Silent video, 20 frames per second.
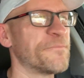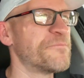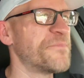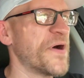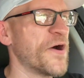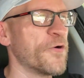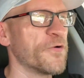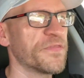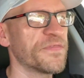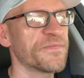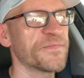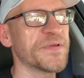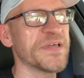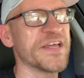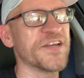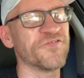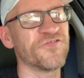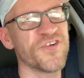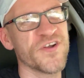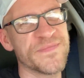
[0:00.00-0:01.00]
both
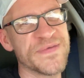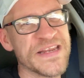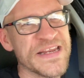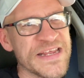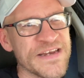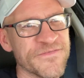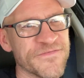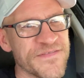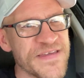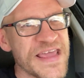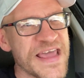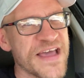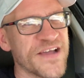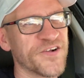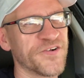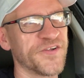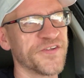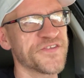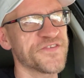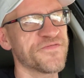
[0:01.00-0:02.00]
contributing
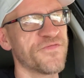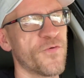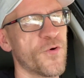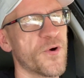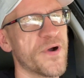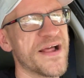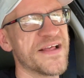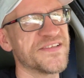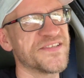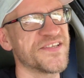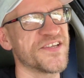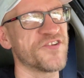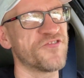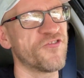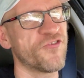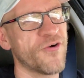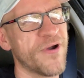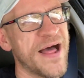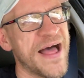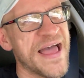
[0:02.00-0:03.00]
vehicles for us to
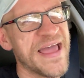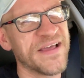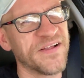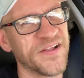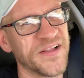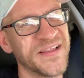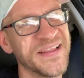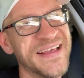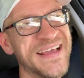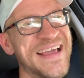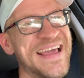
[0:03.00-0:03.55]
trial